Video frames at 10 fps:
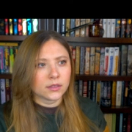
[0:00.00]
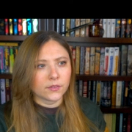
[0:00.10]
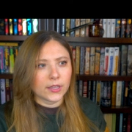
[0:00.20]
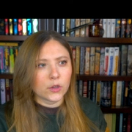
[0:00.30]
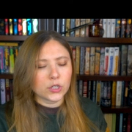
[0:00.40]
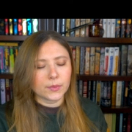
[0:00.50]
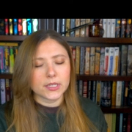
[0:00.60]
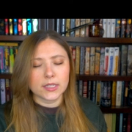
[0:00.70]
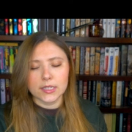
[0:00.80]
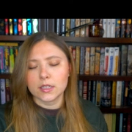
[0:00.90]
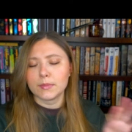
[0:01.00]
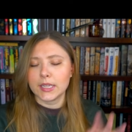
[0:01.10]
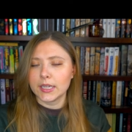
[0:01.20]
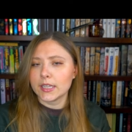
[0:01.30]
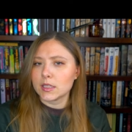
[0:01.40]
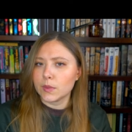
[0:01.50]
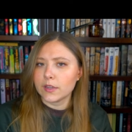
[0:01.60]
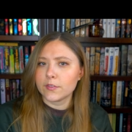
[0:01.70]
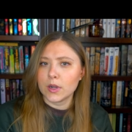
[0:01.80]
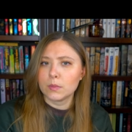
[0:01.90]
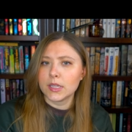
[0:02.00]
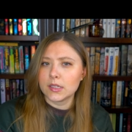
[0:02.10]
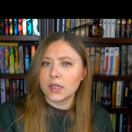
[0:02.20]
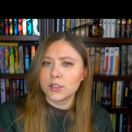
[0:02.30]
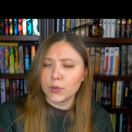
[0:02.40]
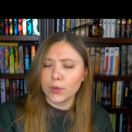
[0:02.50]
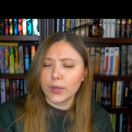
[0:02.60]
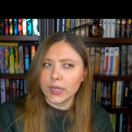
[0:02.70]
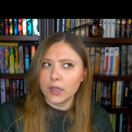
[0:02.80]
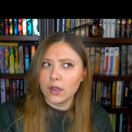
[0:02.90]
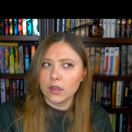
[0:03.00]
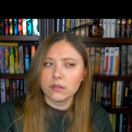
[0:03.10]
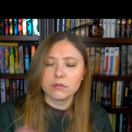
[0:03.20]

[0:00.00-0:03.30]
the fellowship is still making its way from Lindon to Eregion.